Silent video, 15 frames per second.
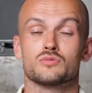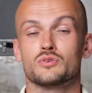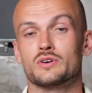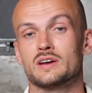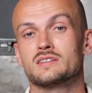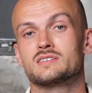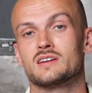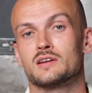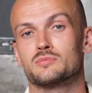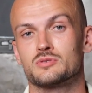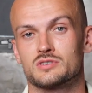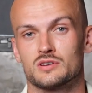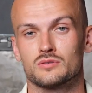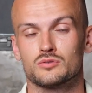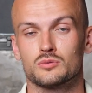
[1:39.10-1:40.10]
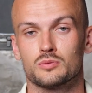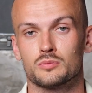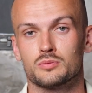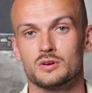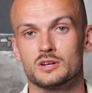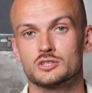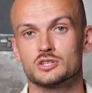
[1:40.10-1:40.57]
for 99% of the
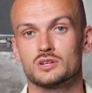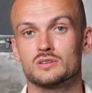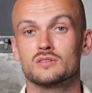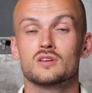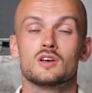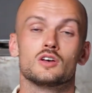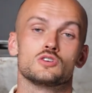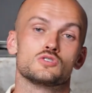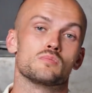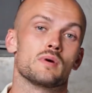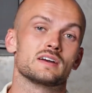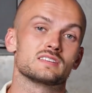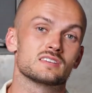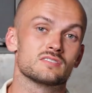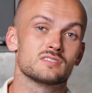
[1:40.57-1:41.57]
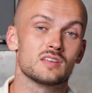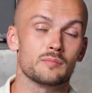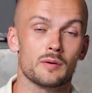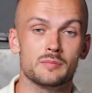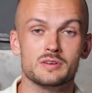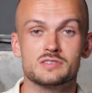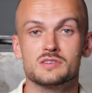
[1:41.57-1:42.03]
population, you might give them
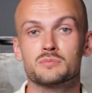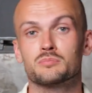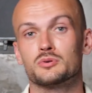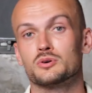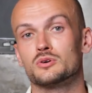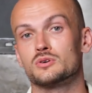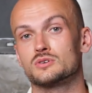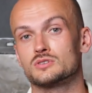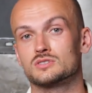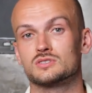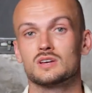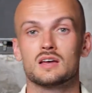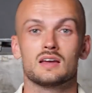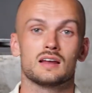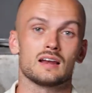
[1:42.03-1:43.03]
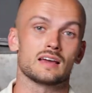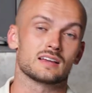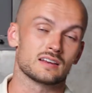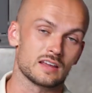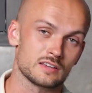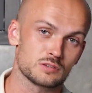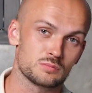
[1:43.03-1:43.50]
amazing perks, like
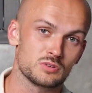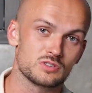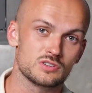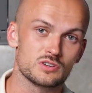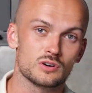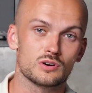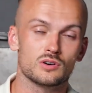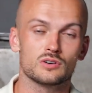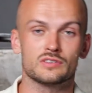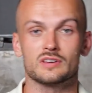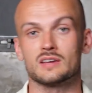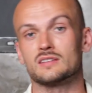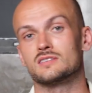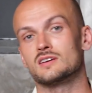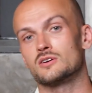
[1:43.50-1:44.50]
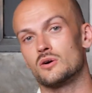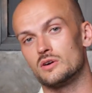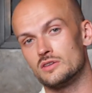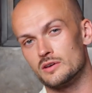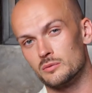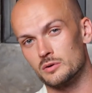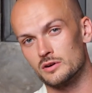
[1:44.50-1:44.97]
nice PTO, they can take
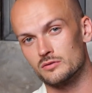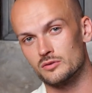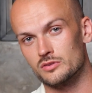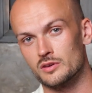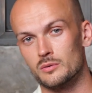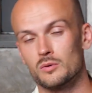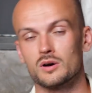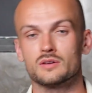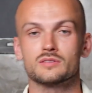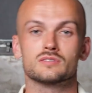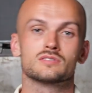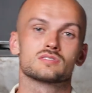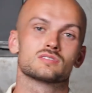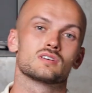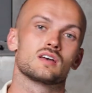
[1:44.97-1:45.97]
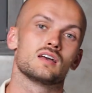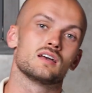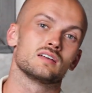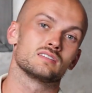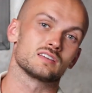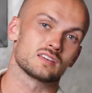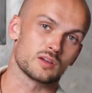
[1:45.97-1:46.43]
holiday whenever they want,
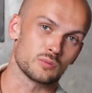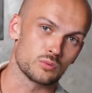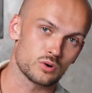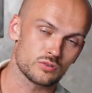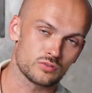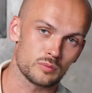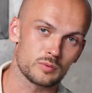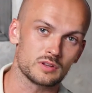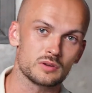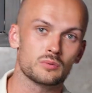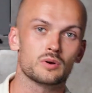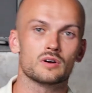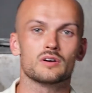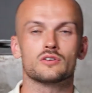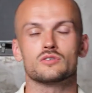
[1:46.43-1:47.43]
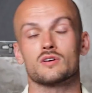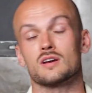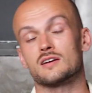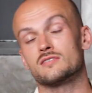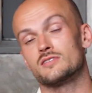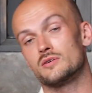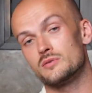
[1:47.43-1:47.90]
they can work from anywhere, you're
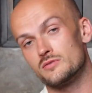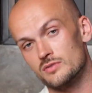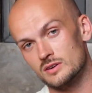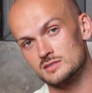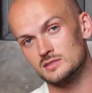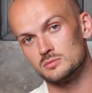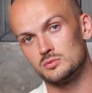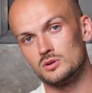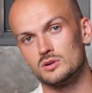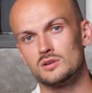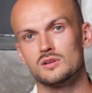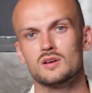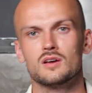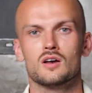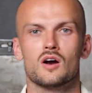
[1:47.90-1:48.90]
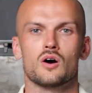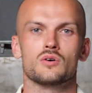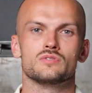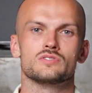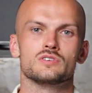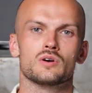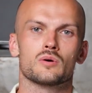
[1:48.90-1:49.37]
like very flexible
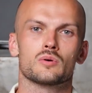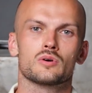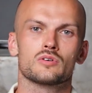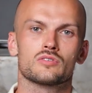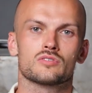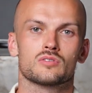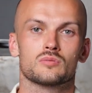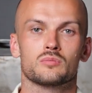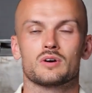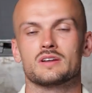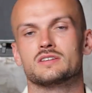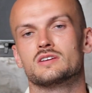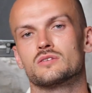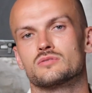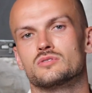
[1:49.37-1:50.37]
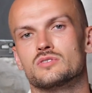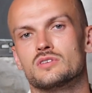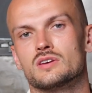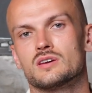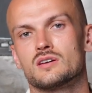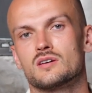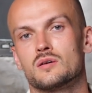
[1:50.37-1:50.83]
on the hours, but at the end of the
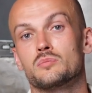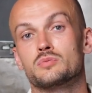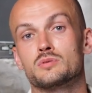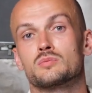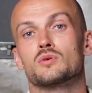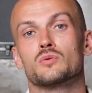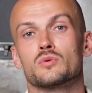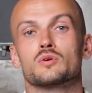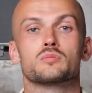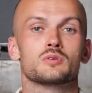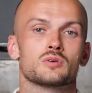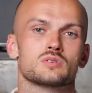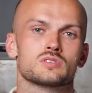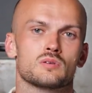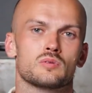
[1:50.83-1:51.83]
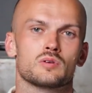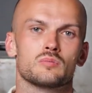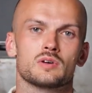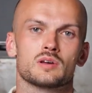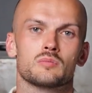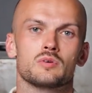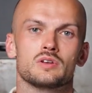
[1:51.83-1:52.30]
day, people work because they want to
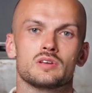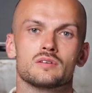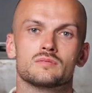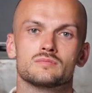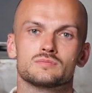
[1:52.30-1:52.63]
make money.